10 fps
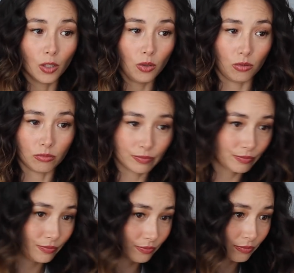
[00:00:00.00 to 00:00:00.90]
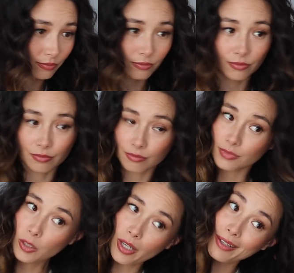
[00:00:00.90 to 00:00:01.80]
Ooh,
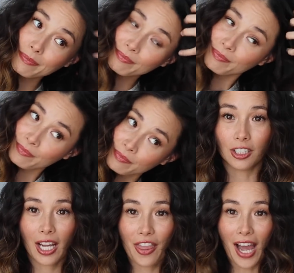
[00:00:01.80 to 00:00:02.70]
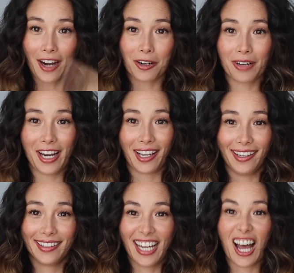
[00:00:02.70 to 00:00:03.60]
okay. Look at that
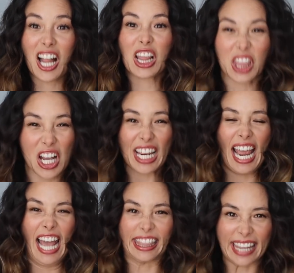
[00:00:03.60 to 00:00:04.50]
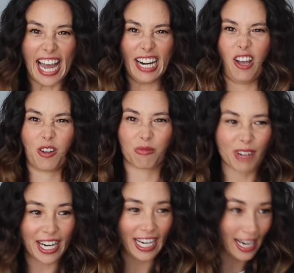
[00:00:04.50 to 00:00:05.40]
already. Look at that
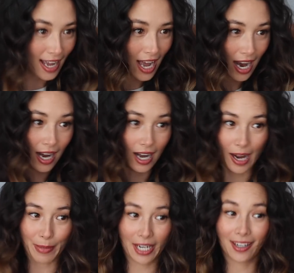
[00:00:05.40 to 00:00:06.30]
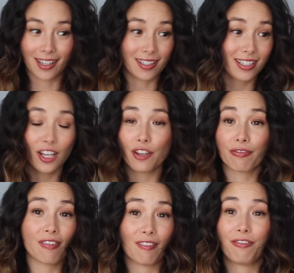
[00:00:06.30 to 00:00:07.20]
already. I mean, still the
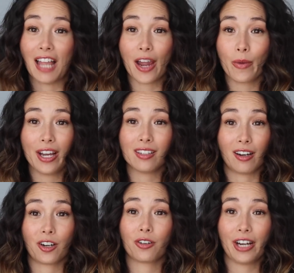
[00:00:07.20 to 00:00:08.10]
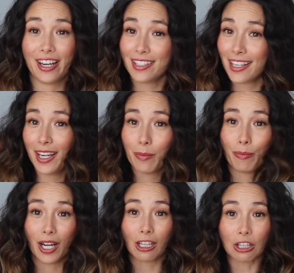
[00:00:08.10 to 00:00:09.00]
flyaways are crazy,
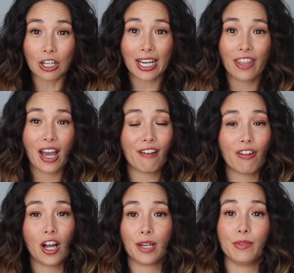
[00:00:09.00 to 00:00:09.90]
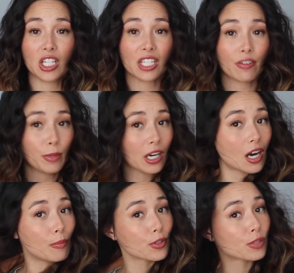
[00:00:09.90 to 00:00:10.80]
but look at that volume just from a
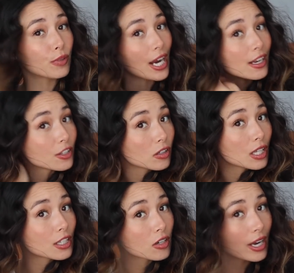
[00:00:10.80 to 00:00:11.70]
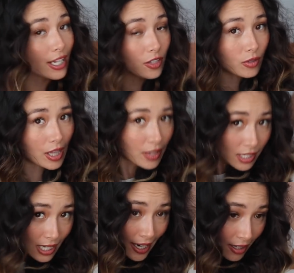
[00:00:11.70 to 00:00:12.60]
couple sprays. So let's go ahead and do it on
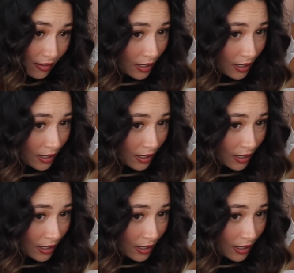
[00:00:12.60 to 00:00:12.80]
this side.